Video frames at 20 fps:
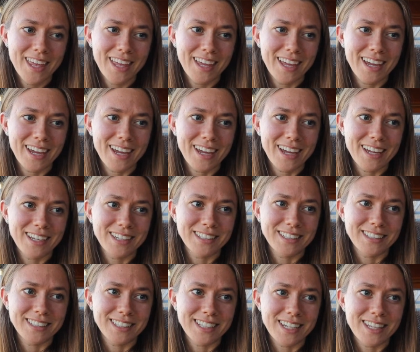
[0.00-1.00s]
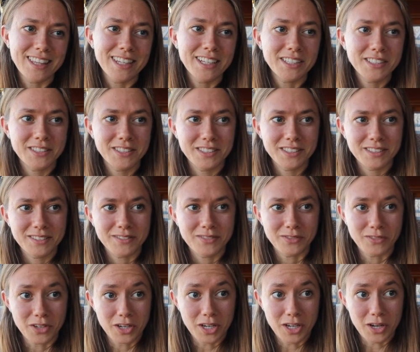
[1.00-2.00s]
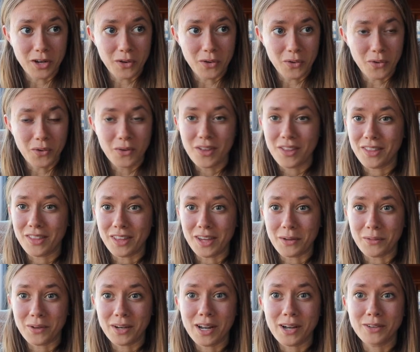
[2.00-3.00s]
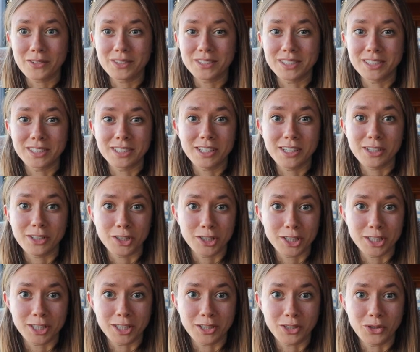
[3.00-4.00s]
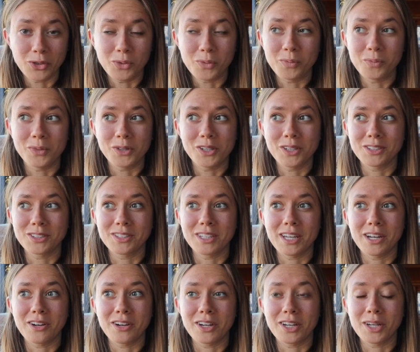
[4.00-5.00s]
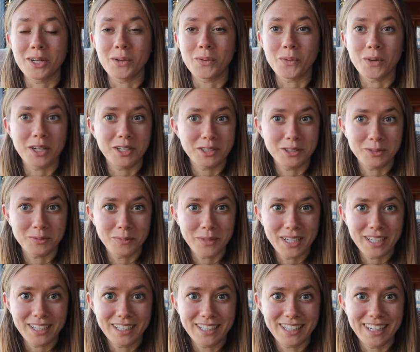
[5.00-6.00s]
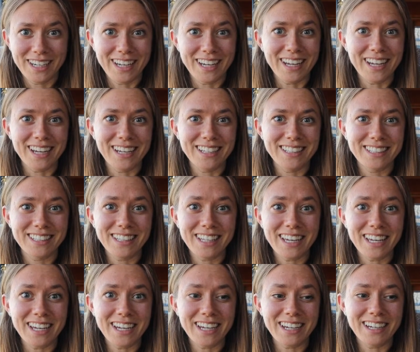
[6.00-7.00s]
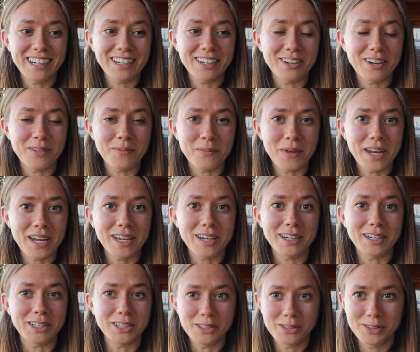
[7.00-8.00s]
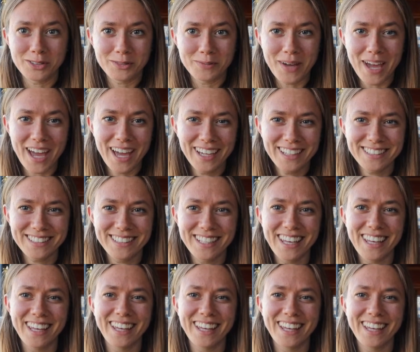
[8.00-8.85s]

and in this video they went out into the chicken coop because they are getting way too big and they make a huge mess.